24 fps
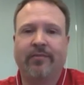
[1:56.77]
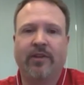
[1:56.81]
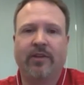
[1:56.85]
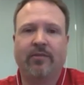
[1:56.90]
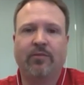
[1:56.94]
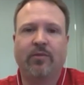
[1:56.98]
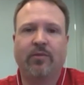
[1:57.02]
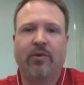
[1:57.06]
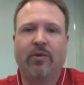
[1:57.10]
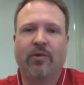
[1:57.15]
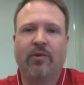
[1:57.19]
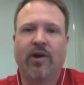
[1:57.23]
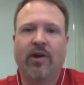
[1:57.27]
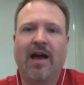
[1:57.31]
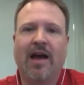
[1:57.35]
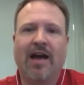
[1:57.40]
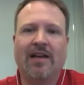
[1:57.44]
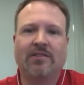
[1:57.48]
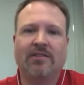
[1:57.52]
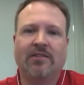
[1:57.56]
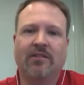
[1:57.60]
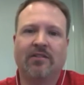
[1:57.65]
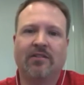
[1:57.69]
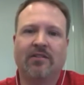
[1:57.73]
and rumor
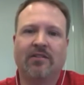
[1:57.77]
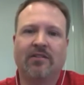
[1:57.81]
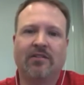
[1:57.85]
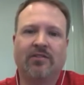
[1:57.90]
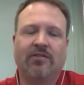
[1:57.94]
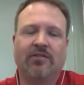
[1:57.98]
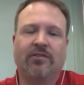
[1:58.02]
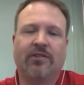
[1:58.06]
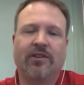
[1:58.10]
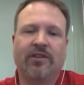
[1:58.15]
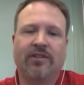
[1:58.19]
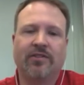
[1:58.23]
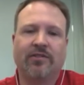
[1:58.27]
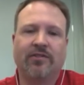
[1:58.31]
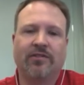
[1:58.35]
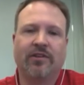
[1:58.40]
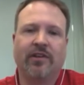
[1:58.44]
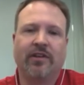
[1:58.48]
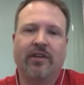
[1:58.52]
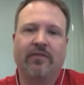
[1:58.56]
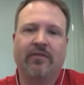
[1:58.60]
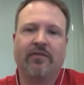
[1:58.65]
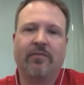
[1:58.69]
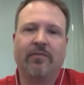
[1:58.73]
has it that the screens will get
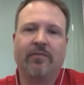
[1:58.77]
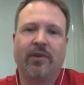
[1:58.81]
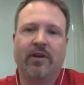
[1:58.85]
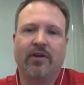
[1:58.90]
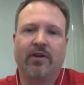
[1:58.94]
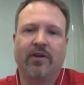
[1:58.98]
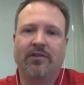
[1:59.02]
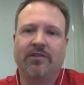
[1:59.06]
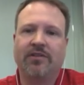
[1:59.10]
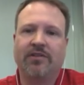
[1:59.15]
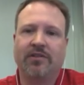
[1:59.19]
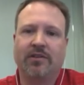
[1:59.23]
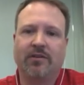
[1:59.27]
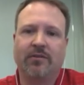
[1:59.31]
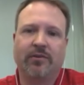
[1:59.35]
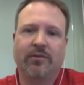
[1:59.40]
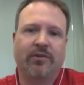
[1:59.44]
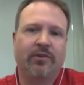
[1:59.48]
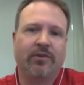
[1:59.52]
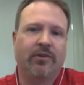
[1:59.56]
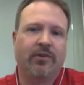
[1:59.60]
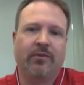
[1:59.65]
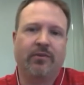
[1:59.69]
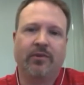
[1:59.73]
even bigger still with
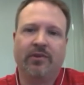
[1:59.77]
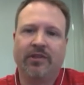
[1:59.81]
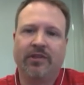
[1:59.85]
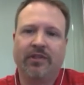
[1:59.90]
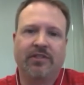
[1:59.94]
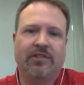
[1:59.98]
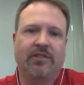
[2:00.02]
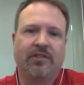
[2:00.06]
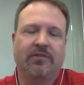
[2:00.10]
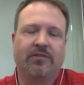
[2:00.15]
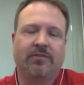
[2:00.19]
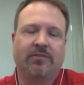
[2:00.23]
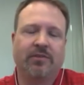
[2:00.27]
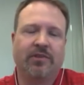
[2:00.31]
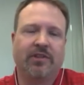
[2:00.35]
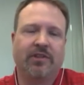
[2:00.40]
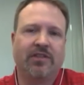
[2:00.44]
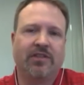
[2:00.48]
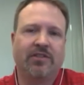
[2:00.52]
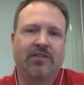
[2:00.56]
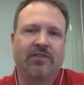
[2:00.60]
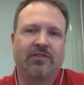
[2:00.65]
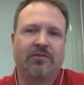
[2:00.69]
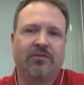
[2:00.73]
new releases, but
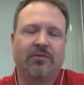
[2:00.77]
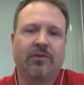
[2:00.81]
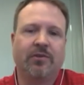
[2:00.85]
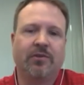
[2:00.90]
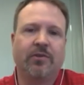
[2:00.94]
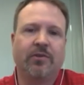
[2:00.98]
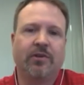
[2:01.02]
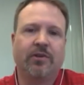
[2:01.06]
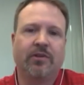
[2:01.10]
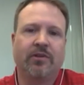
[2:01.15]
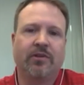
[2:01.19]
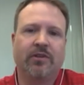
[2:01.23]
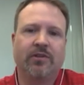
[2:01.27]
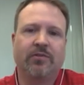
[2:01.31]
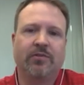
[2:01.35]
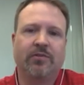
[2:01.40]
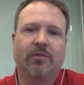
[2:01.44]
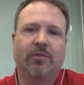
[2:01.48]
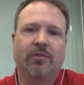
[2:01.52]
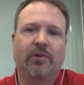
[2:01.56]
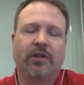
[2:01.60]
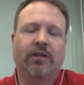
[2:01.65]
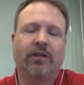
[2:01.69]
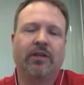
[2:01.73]
that's just rumor at this
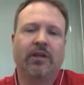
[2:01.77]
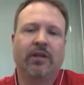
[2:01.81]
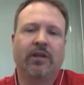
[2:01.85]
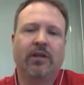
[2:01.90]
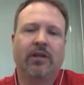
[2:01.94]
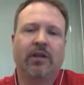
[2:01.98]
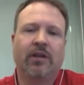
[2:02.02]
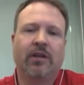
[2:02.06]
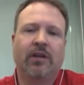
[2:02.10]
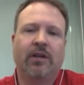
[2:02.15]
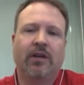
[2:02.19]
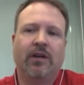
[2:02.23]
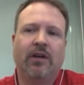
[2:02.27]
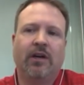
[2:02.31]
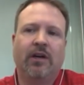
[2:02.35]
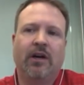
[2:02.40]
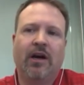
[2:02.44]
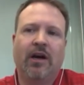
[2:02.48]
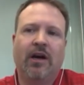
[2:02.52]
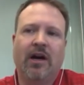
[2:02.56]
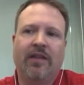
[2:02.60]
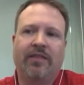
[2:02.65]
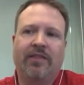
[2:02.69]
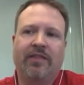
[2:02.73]
point. Uh,